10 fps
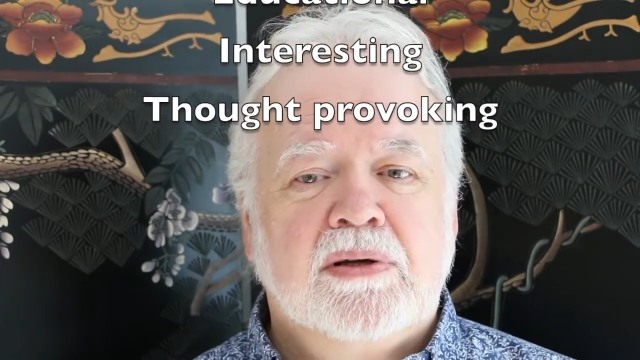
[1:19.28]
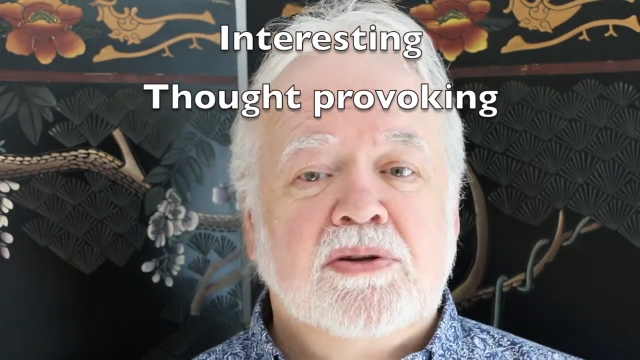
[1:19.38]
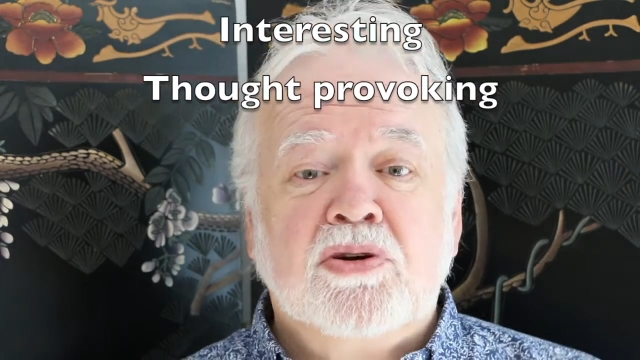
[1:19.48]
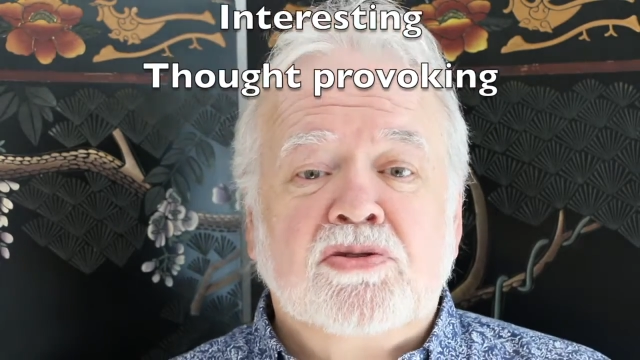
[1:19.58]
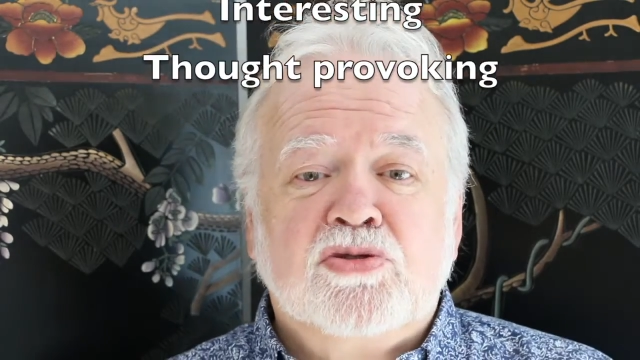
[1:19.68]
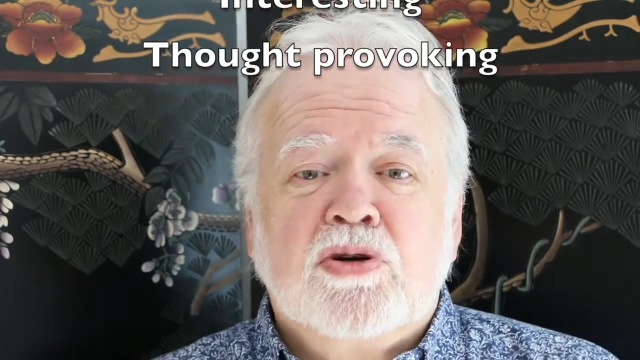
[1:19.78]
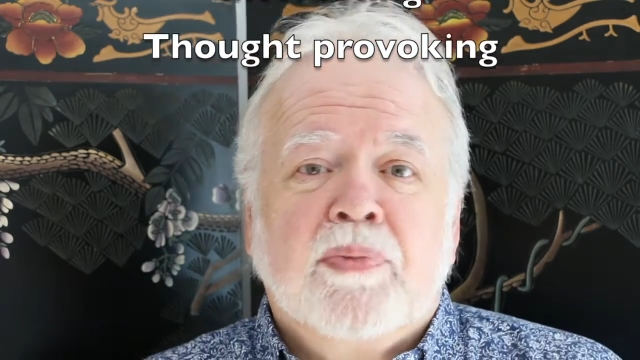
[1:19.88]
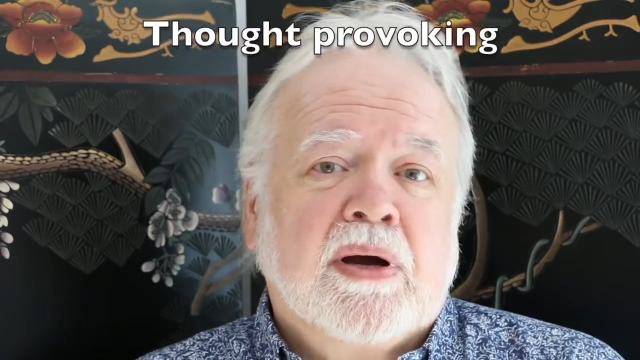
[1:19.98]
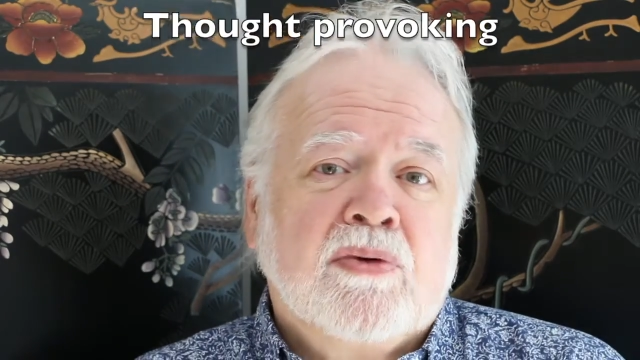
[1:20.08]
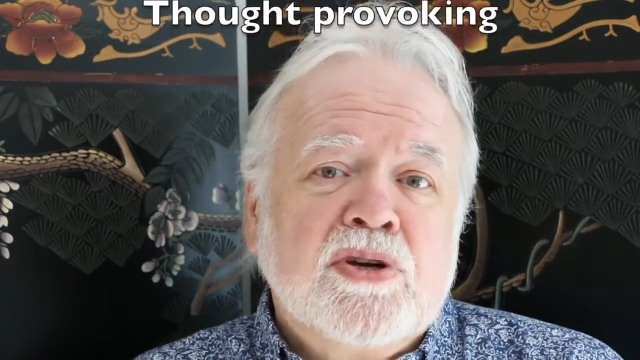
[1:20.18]
You could talk
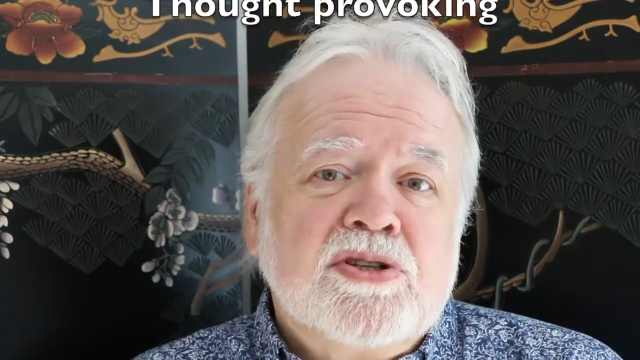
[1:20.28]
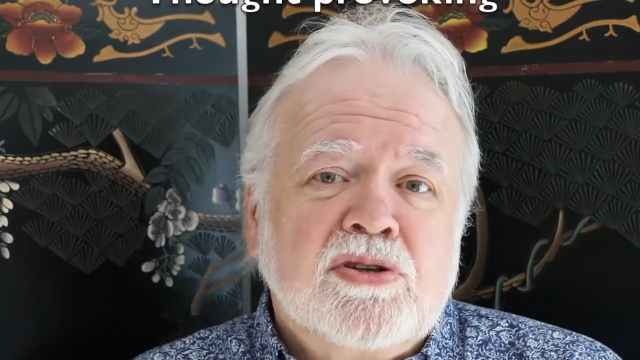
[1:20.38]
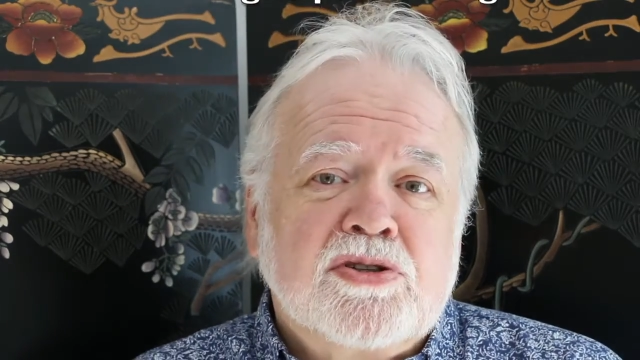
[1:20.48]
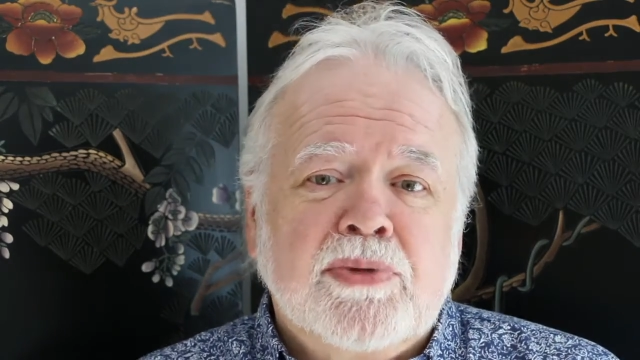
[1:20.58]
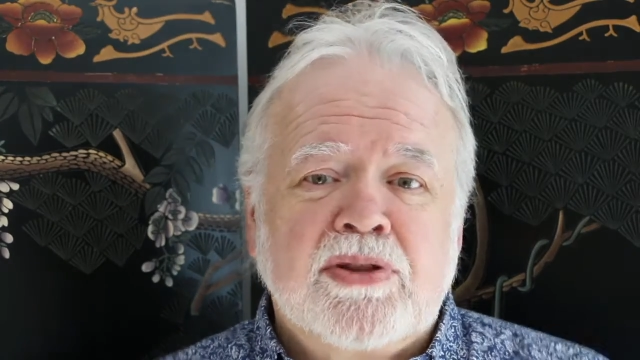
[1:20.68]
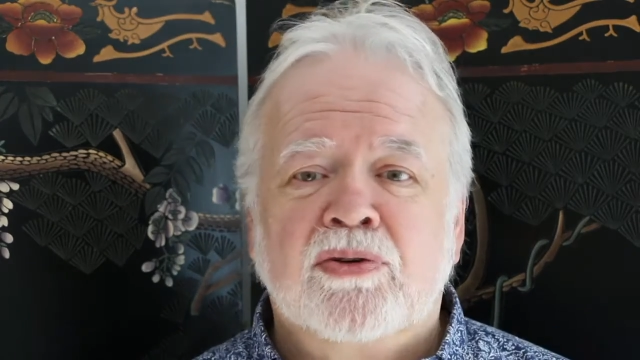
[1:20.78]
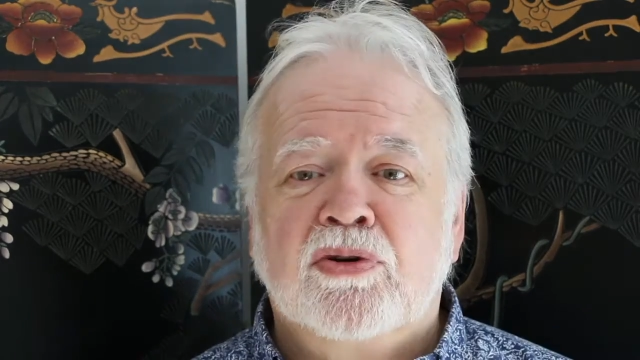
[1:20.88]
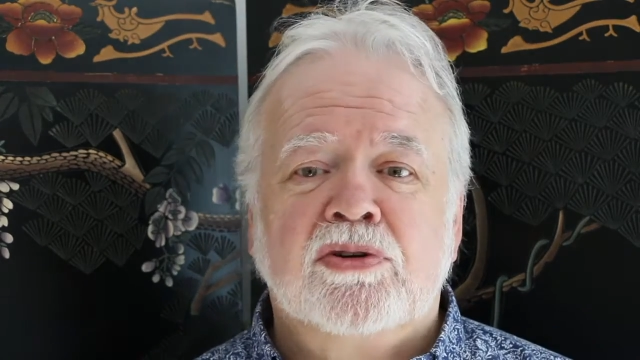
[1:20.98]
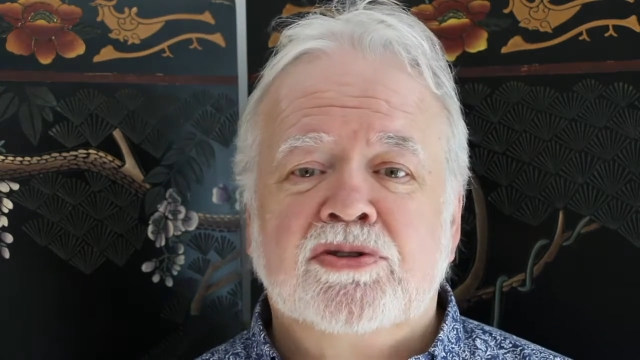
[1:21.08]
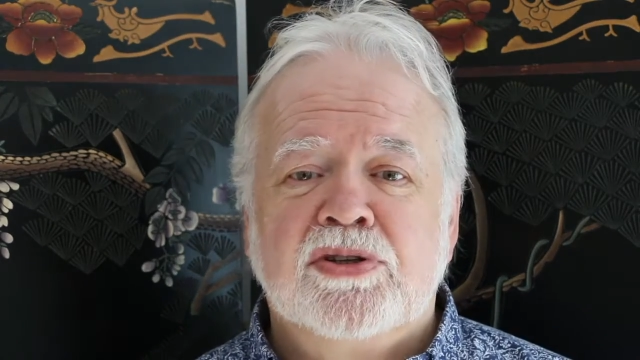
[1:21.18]
about a research
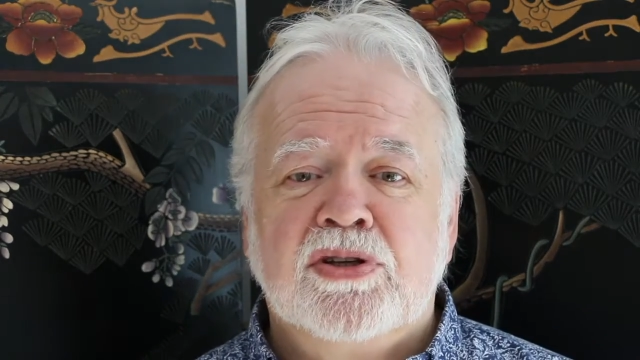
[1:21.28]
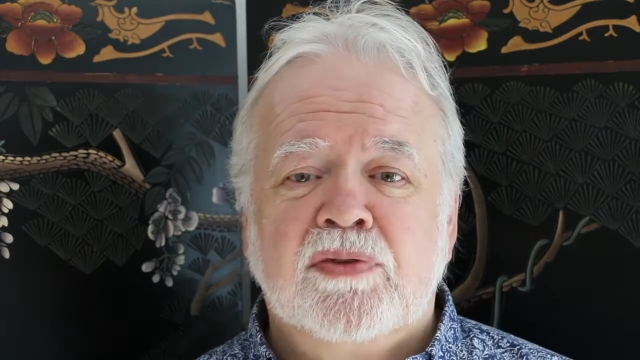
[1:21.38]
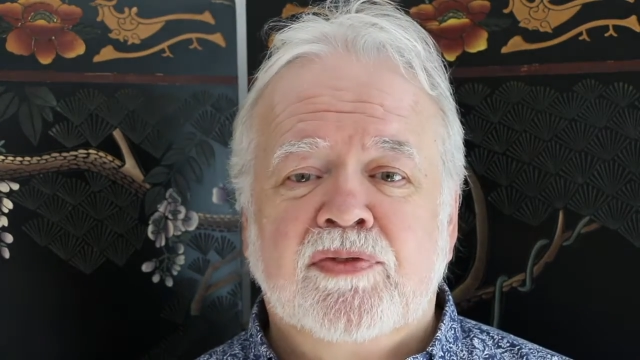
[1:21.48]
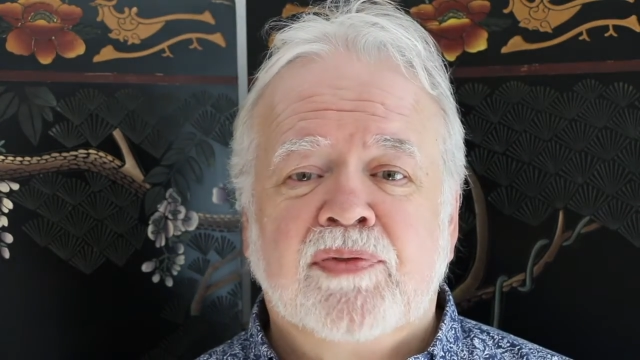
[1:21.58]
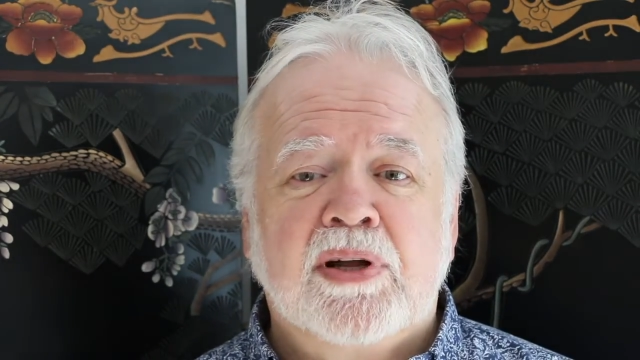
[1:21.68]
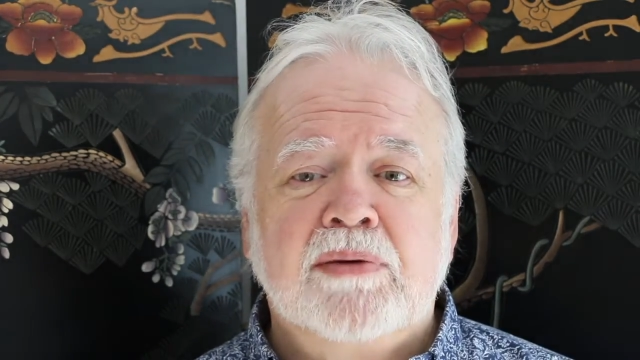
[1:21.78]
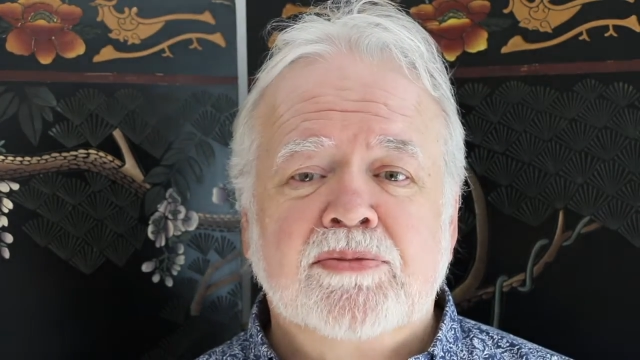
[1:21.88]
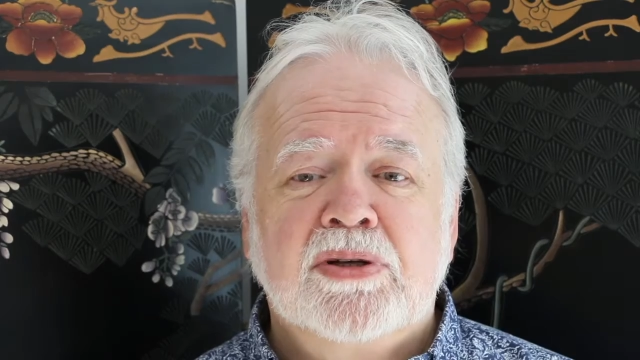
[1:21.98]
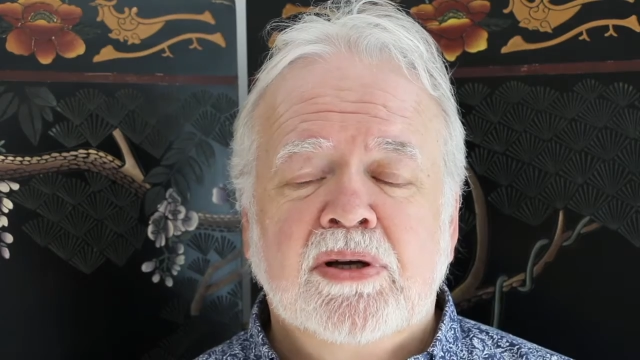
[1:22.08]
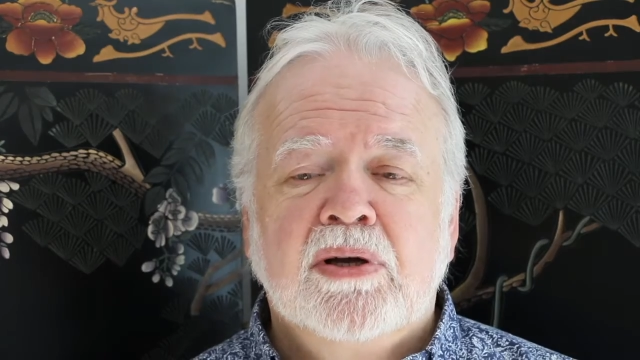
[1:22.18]
methodology that you've
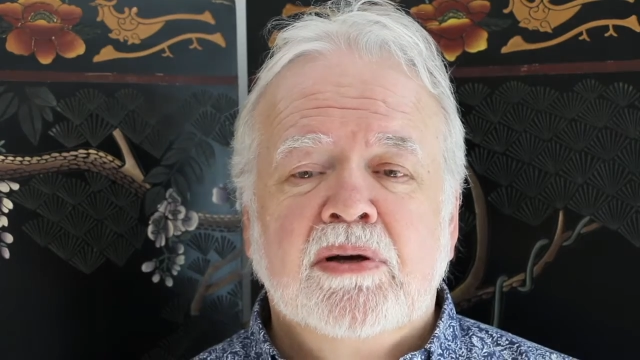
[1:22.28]
developed,